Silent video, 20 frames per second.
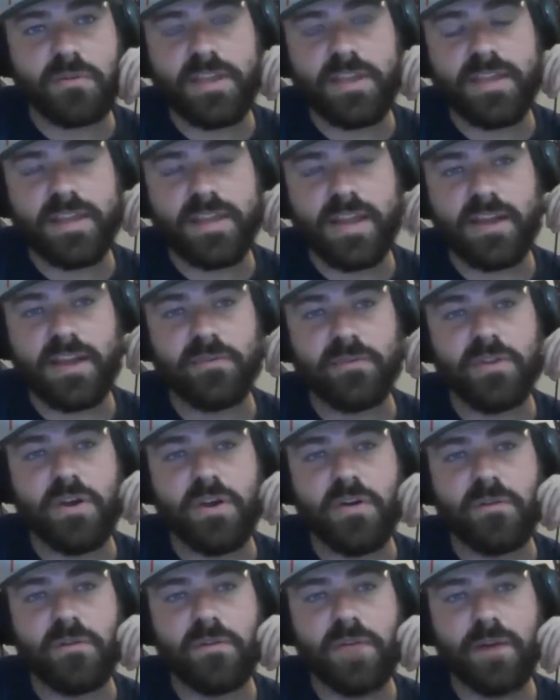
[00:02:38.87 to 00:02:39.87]
And I don't
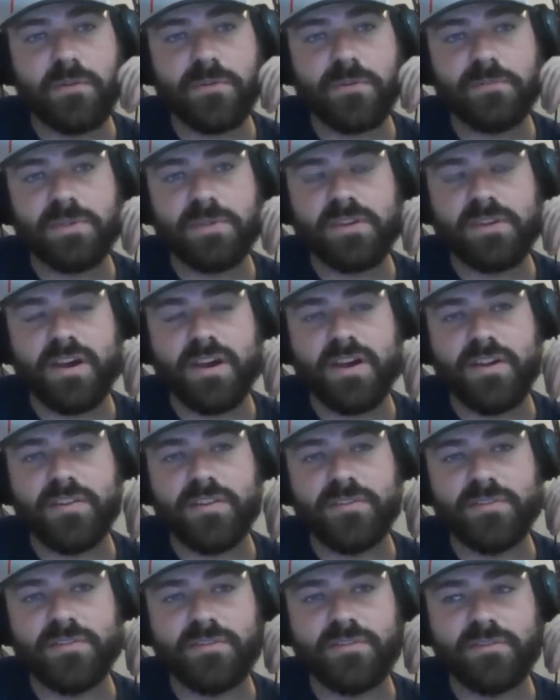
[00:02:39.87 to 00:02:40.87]
know if that was
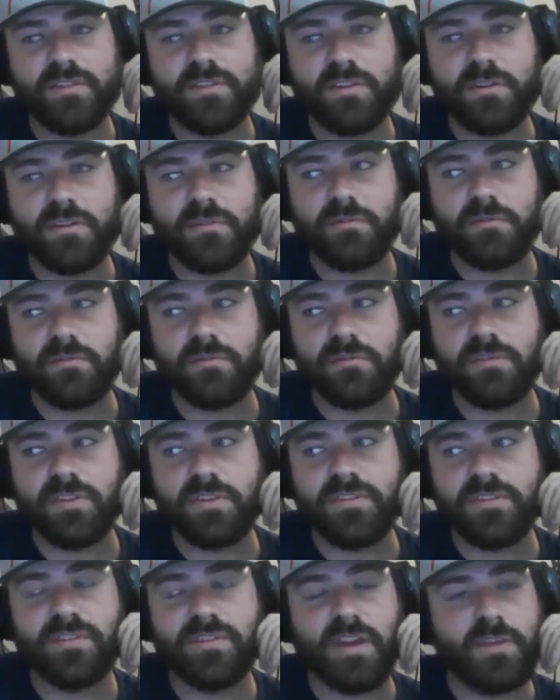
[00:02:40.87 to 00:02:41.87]
because the
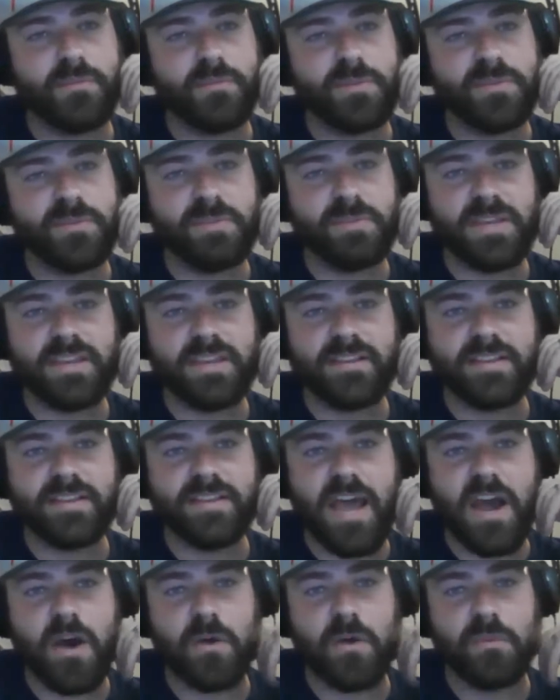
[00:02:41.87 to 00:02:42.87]
sun was beating
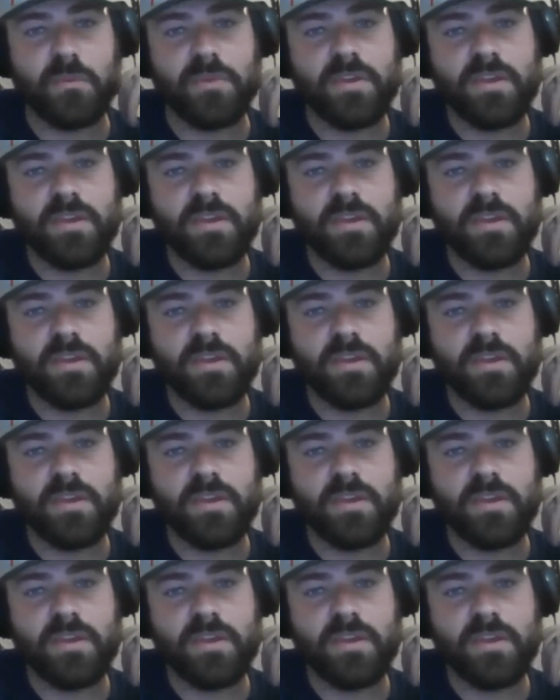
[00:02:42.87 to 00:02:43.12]
down